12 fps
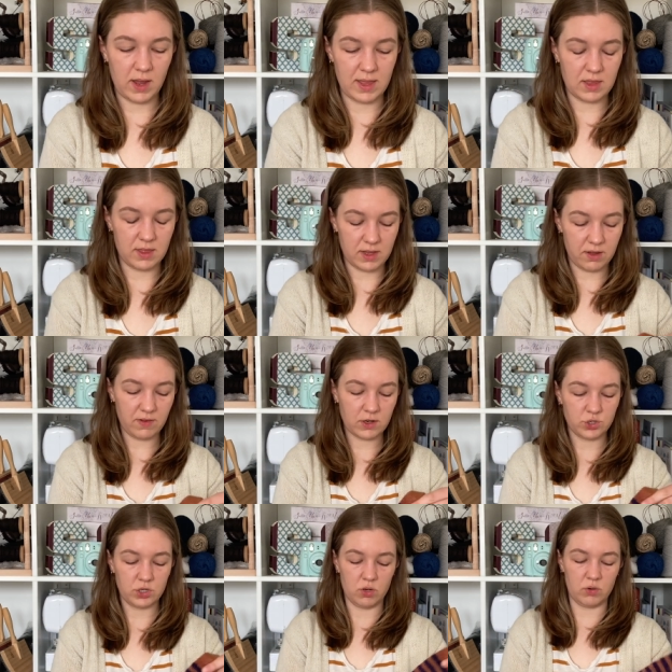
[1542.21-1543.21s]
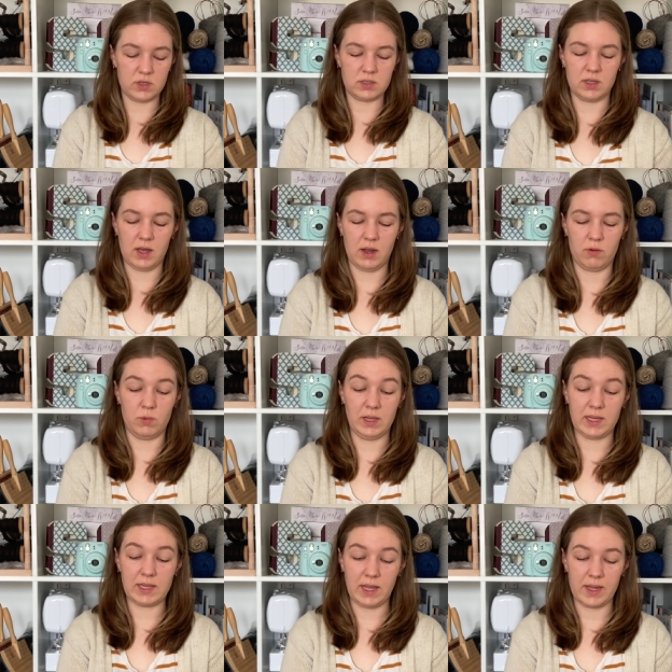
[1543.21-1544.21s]
And the thing I've actually noticed that I
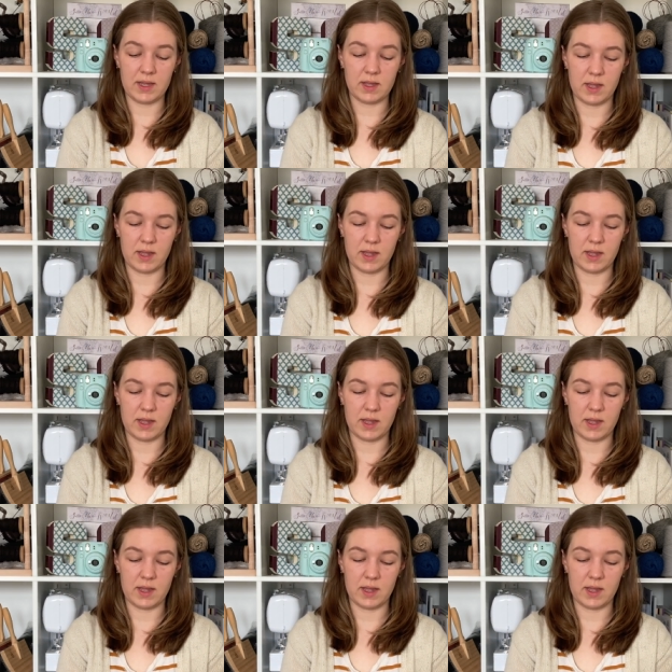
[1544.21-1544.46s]
really like